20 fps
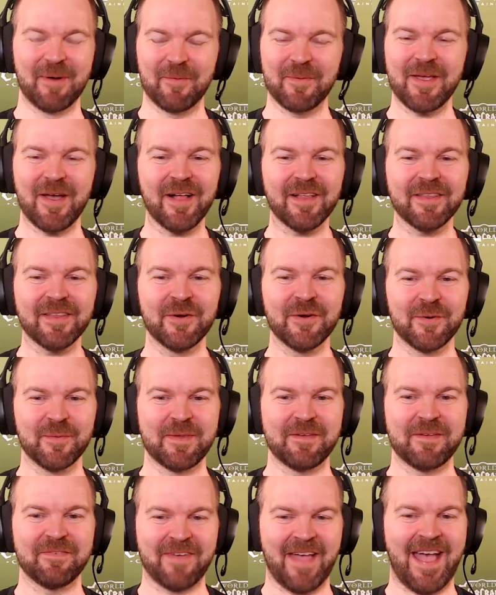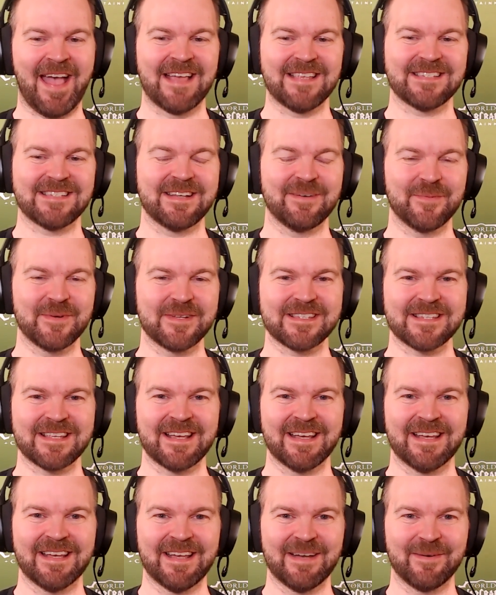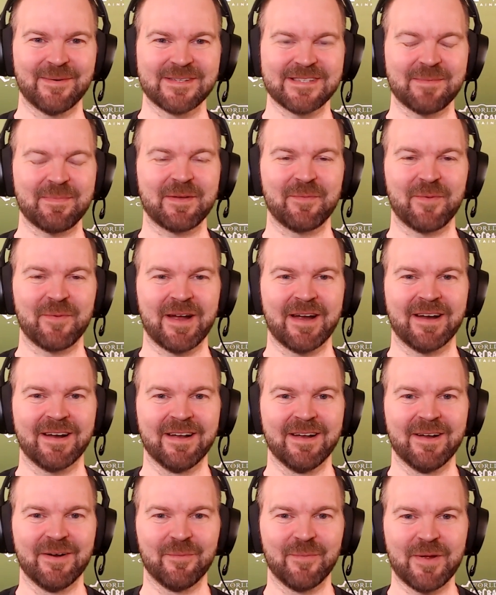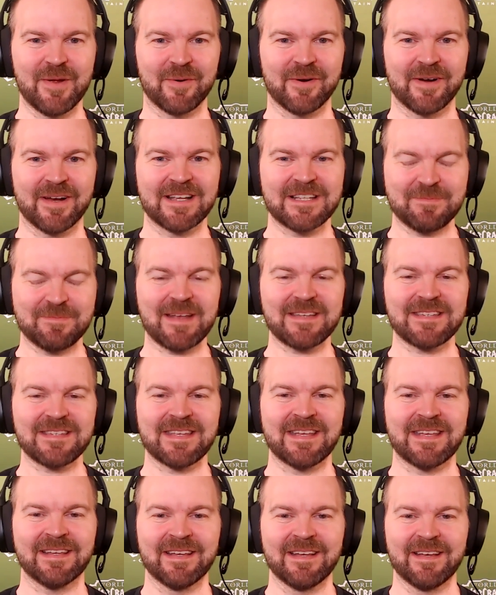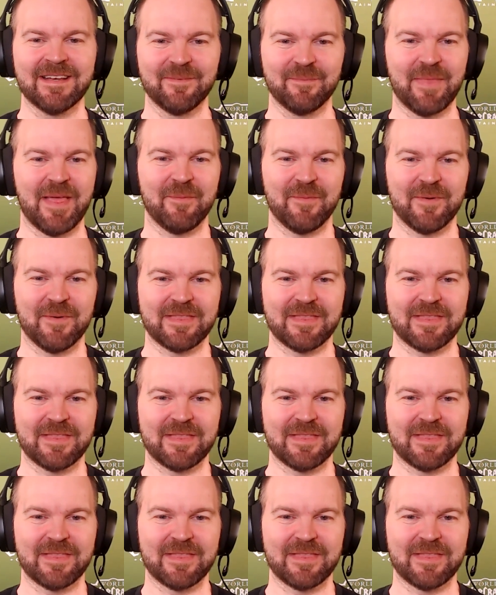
but we all knew it would be fast. It was, uh, it was something where we were expecting that